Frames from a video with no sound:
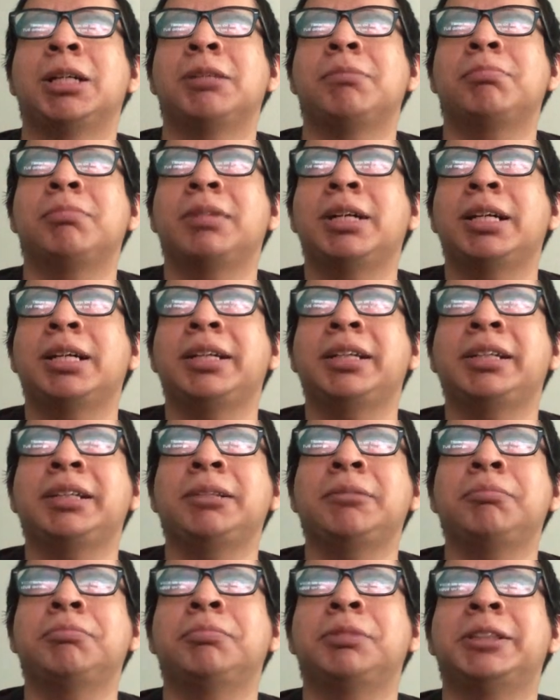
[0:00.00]

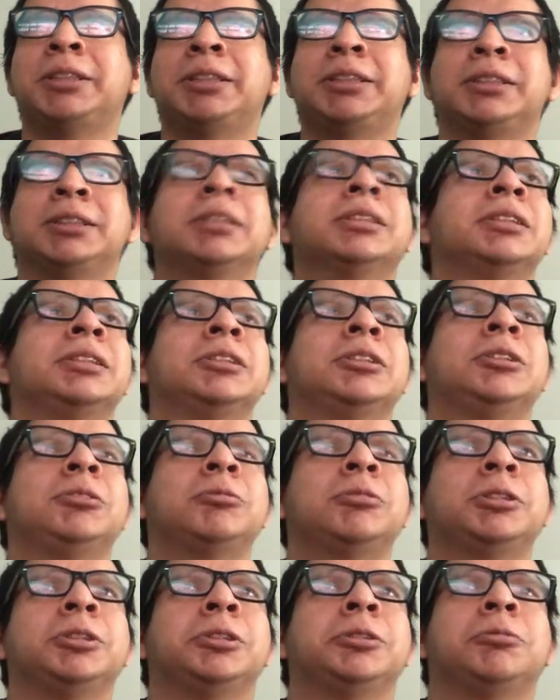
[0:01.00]
mind, but do
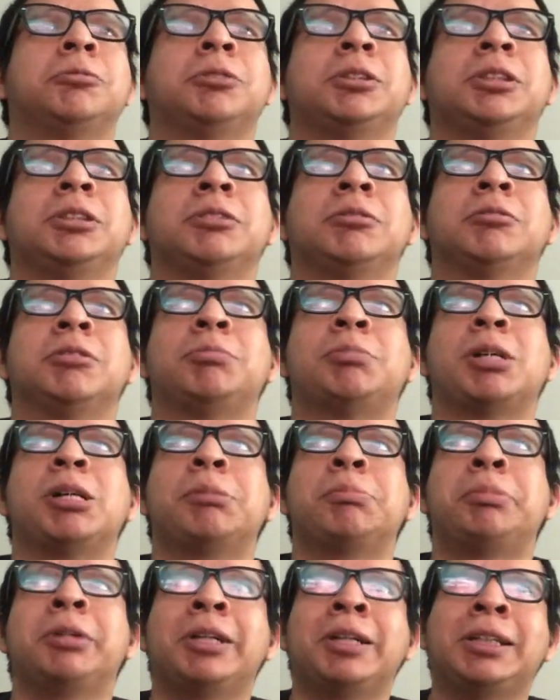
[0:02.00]
what you want with my
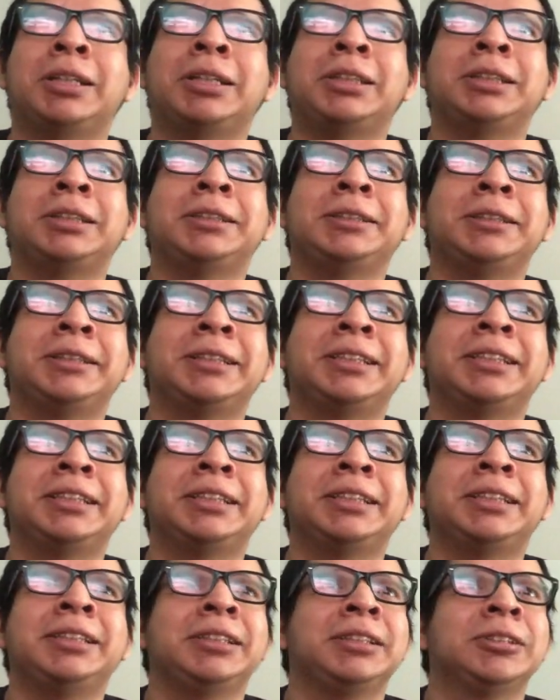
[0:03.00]

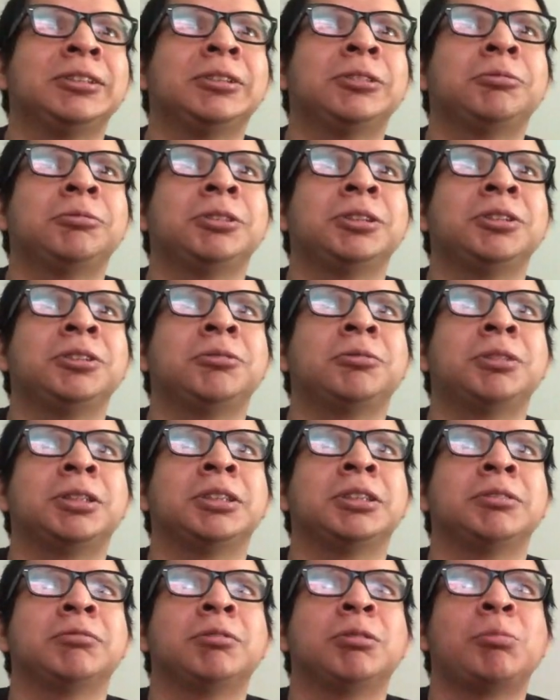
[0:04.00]
body. Do what you
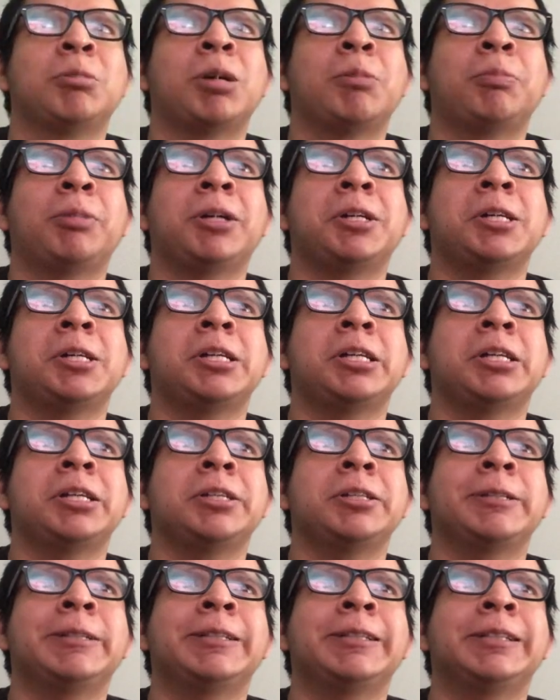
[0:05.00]
want with my
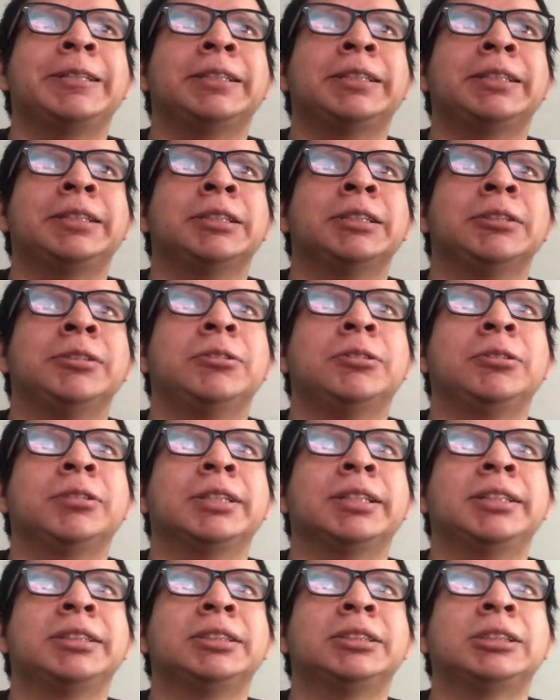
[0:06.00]
body. You
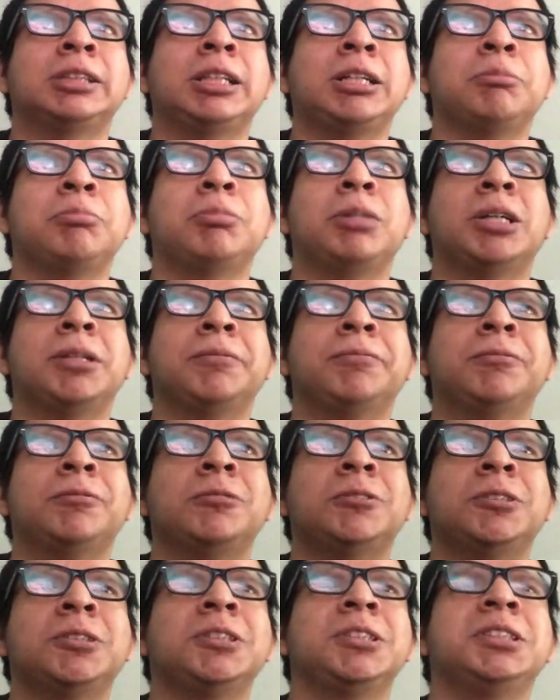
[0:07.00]
can stop my
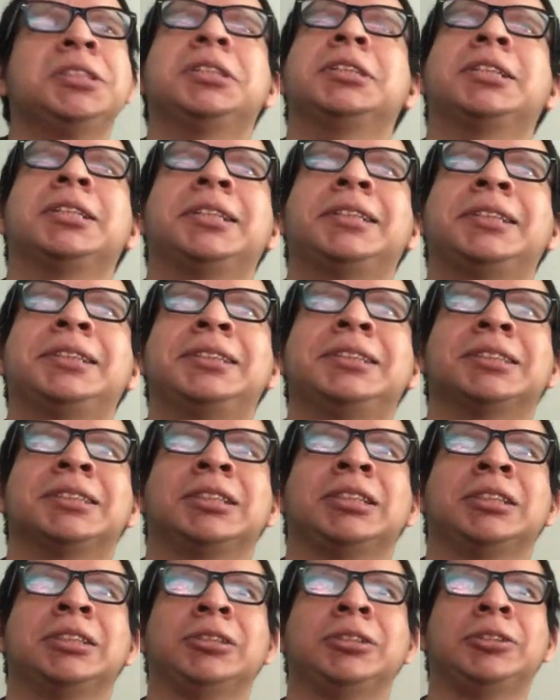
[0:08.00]
voice cause
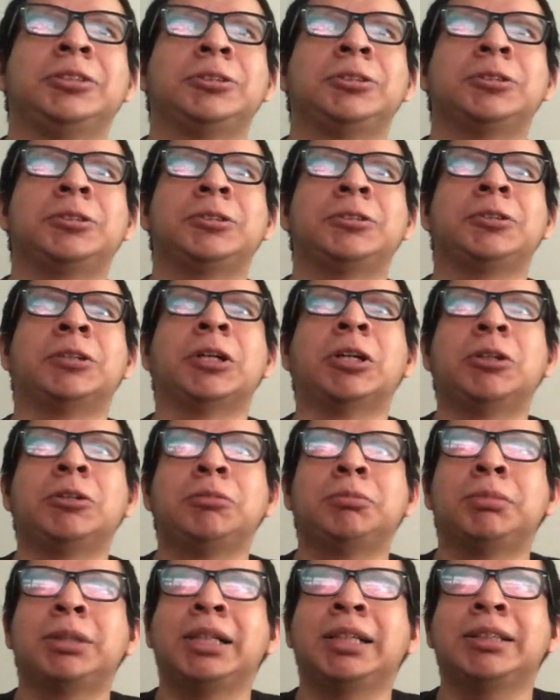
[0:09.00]
you don't
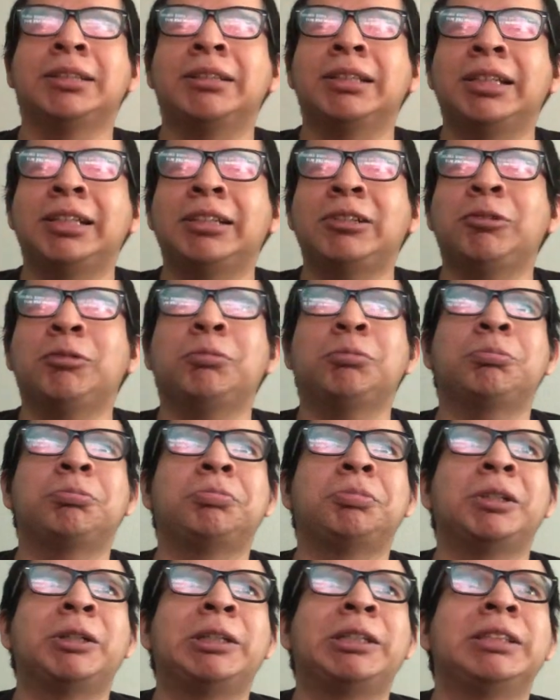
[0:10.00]
own my life,
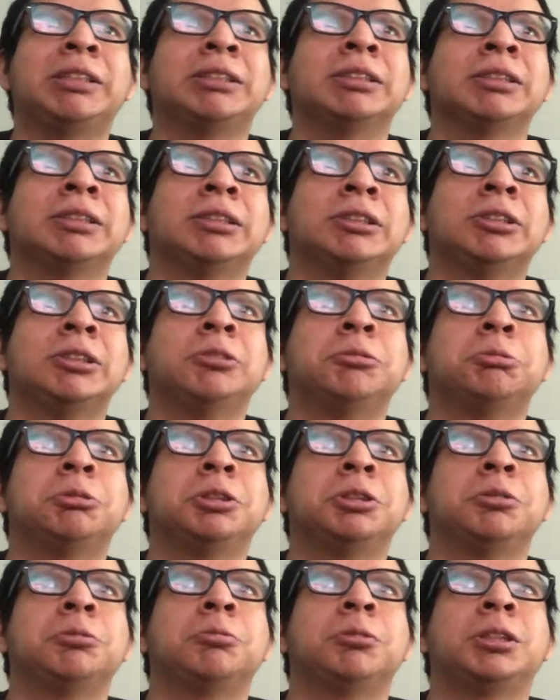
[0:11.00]
but do
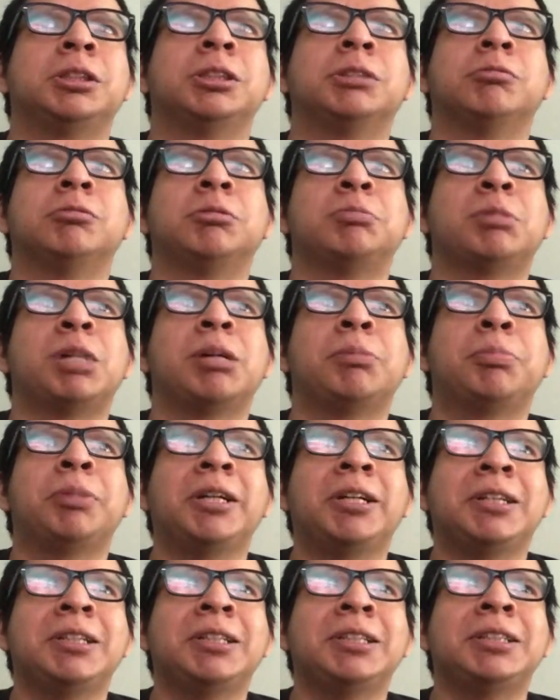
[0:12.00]
what you want with my
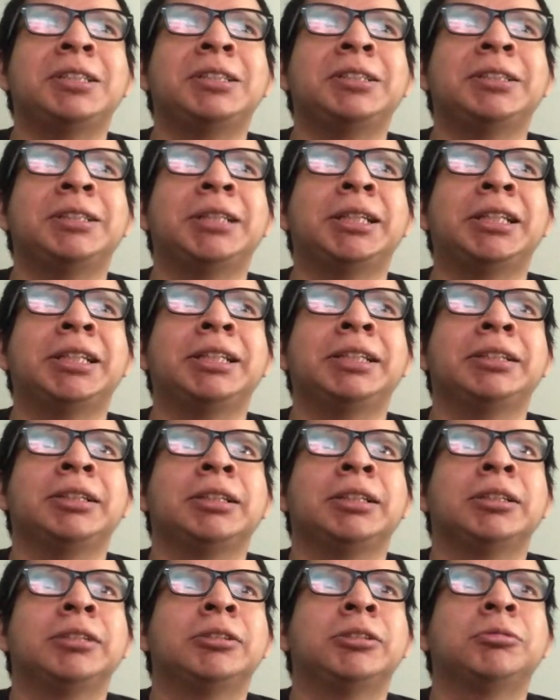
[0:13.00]
body.
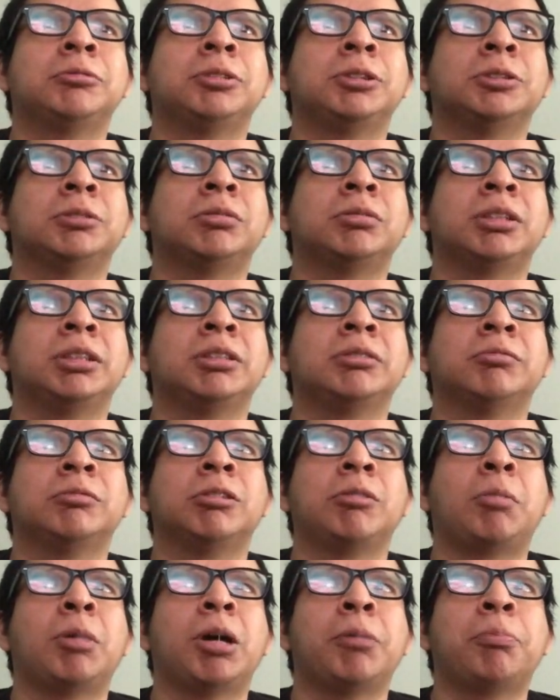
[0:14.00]
Do what you want with my